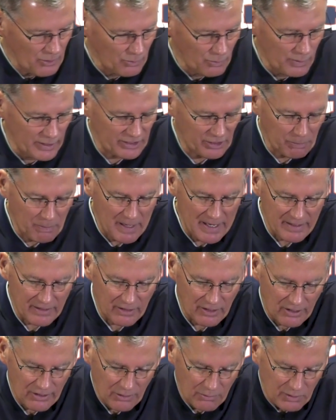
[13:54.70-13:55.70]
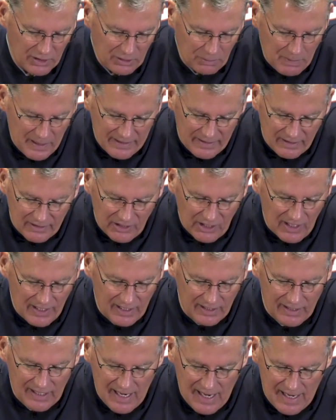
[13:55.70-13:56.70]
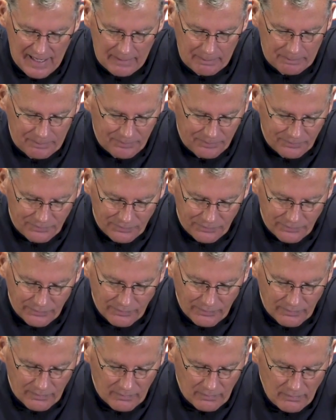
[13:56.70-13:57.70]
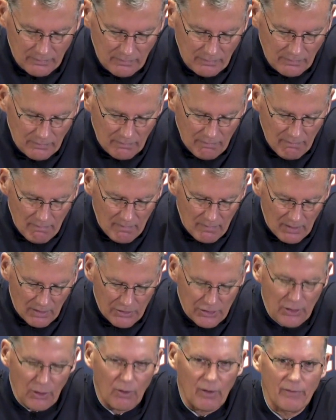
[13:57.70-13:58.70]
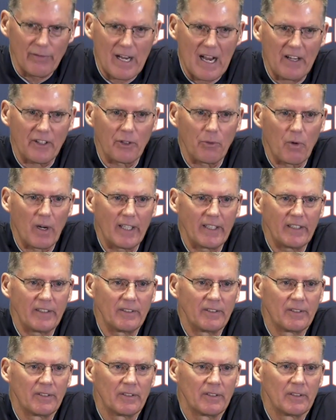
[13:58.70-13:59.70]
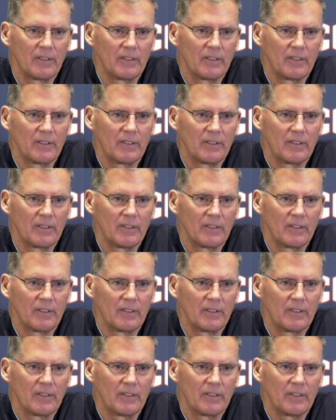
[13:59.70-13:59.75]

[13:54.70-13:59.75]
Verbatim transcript: we spend a ton of time, evaluating,